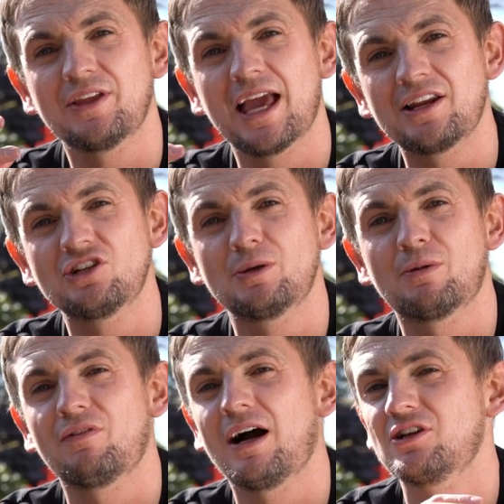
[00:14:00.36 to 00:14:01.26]
the energy
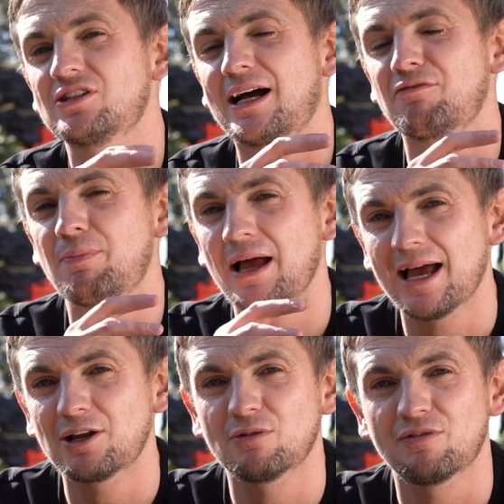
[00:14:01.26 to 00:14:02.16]
providers have
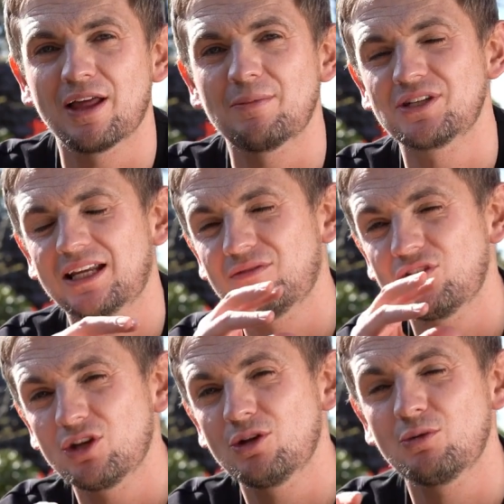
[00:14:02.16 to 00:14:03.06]
paired with them to give
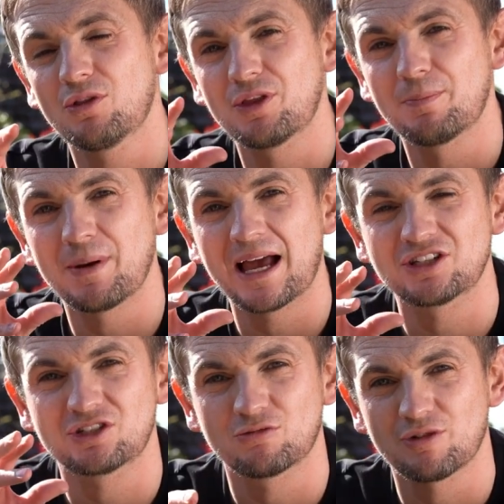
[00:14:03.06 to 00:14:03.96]
you the
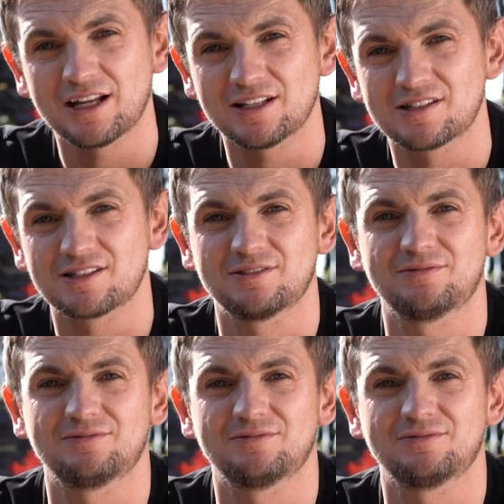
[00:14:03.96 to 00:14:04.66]
best rates.